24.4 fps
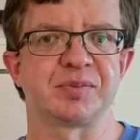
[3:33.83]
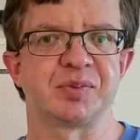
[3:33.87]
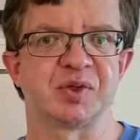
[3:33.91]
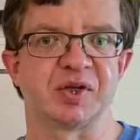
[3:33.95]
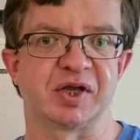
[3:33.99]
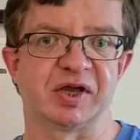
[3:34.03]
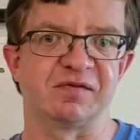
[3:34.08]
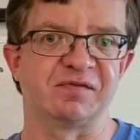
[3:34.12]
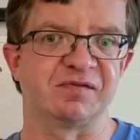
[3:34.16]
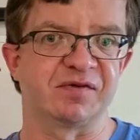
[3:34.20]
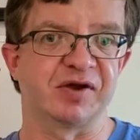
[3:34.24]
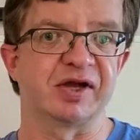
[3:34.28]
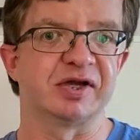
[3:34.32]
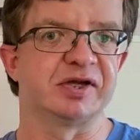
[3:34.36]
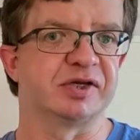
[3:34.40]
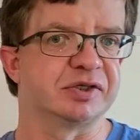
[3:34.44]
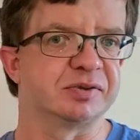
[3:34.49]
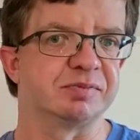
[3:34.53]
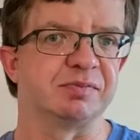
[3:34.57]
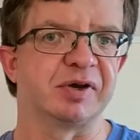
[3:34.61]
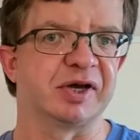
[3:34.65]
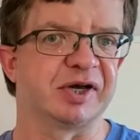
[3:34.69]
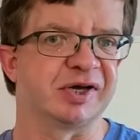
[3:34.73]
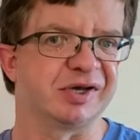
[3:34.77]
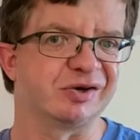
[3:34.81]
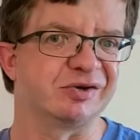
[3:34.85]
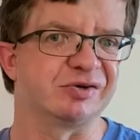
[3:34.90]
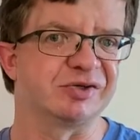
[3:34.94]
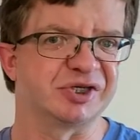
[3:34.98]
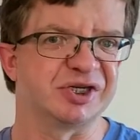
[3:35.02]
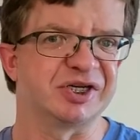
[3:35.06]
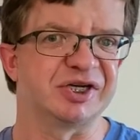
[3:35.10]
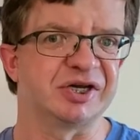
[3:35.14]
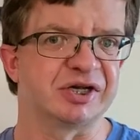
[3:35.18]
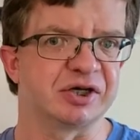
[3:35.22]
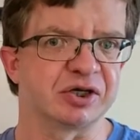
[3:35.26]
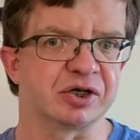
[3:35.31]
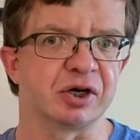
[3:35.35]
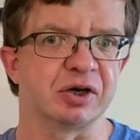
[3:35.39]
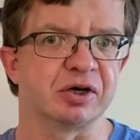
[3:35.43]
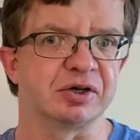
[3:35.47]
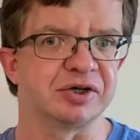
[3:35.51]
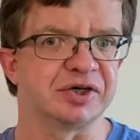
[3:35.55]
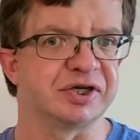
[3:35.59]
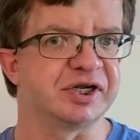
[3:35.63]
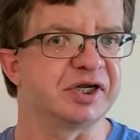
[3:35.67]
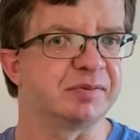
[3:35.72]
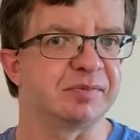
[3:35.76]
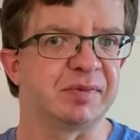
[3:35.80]
I find my energy in
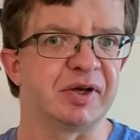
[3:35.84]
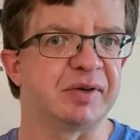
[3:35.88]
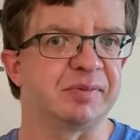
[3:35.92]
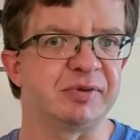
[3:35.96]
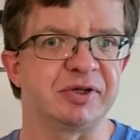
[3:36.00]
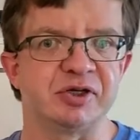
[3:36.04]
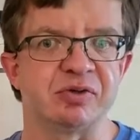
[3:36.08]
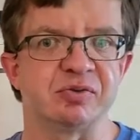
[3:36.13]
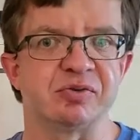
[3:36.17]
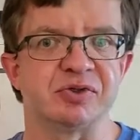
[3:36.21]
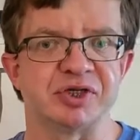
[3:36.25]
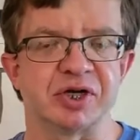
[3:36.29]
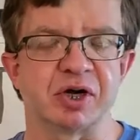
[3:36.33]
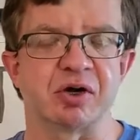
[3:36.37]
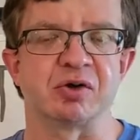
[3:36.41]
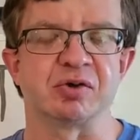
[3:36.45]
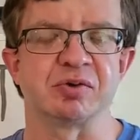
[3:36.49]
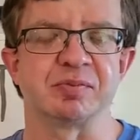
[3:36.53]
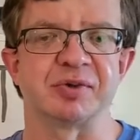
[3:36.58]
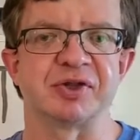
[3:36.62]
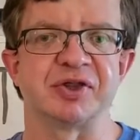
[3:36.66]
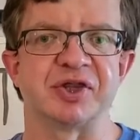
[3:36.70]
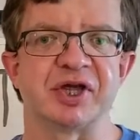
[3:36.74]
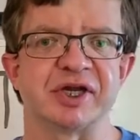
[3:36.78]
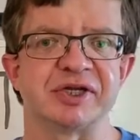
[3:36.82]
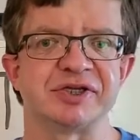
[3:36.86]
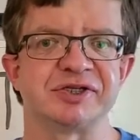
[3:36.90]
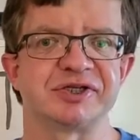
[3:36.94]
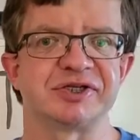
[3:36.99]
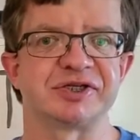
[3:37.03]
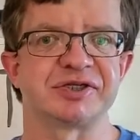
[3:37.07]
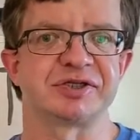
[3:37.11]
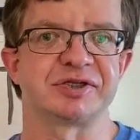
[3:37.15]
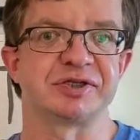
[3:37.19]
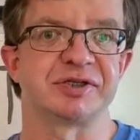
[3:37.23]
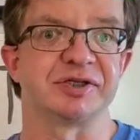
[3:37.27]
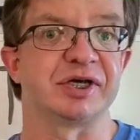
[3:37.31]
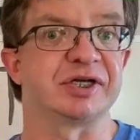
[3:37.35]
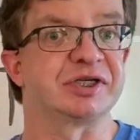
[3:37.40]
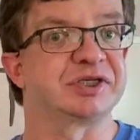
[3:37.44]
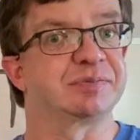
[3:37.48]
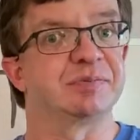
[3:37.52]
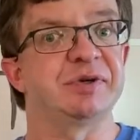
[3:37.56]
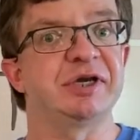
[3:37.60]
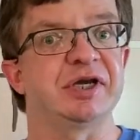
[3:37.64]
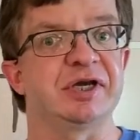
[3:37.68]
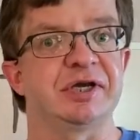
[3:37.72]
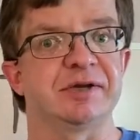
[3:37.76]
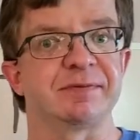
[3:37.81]
gardening. Maybe you don't, but that's
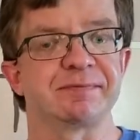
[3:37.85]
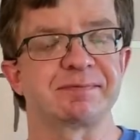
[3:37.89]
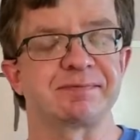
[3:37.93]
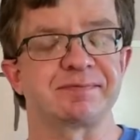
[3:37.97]
me.